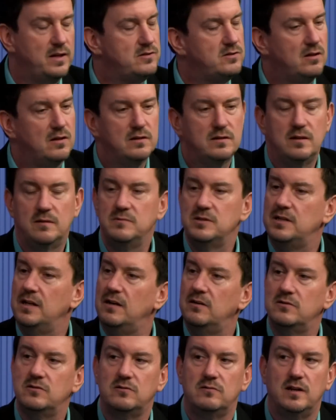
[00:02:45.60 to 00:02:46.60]
that's all it comes
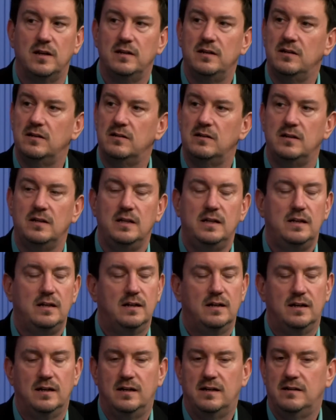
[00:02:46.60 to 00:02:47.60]
down to right here.
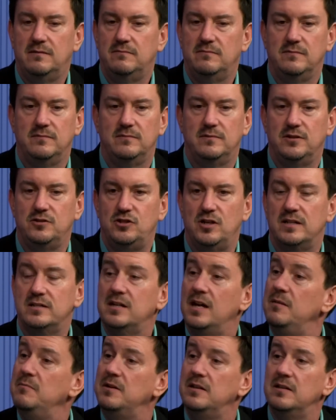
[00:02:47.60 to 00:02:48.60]
Um, the
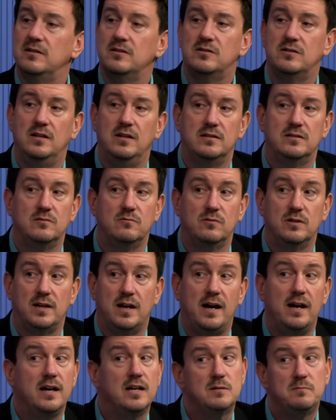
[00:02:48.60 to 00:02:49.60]
Jets came into the season with
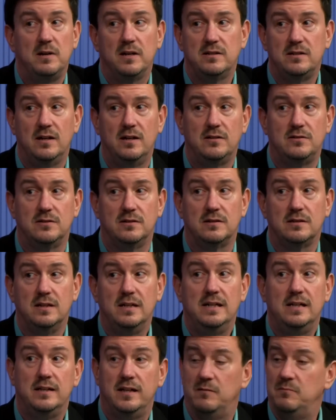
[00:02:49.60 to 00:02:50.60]
high expectations.
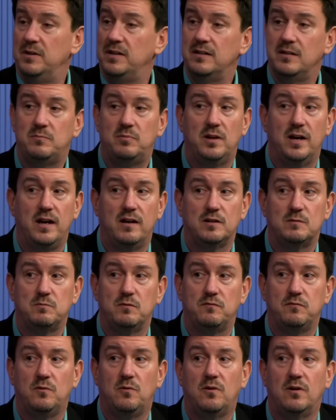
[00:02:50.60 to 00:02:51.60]
They've been to the playoffs
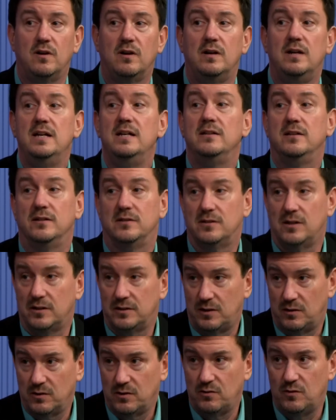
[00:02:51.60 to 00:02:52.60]
before. They
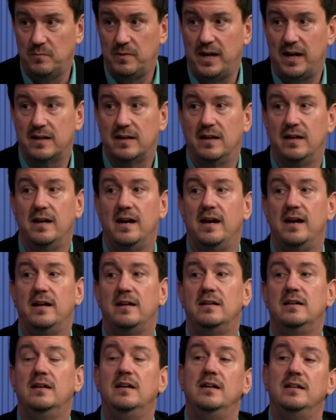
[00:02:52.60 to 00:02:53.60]
thought they were going back
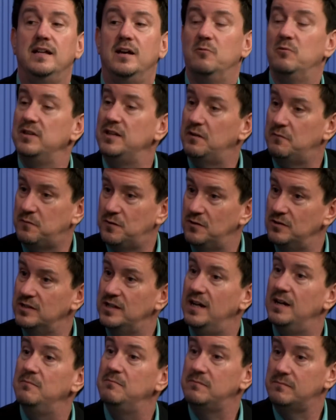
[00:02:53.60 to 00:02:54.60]
again. They win that first
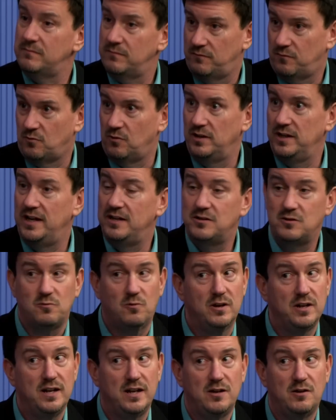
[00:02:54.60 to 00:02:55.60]
game 48
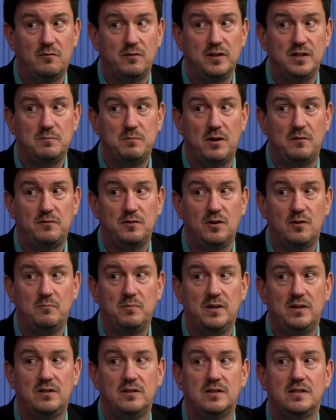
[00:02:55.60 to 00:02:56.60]
28, over these Buffalo
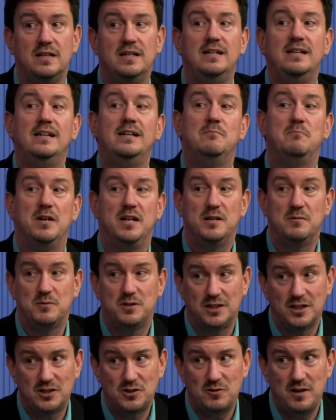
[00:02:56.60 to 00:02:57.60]
Bills, beating them
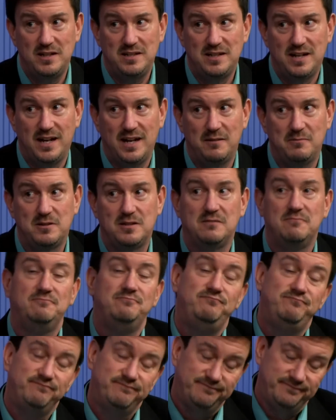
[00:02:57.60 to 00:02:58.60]
six straight
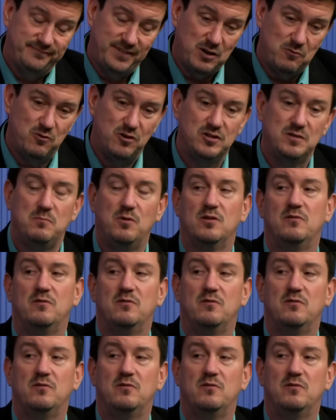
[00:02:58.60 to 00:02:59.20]
times. Where's the All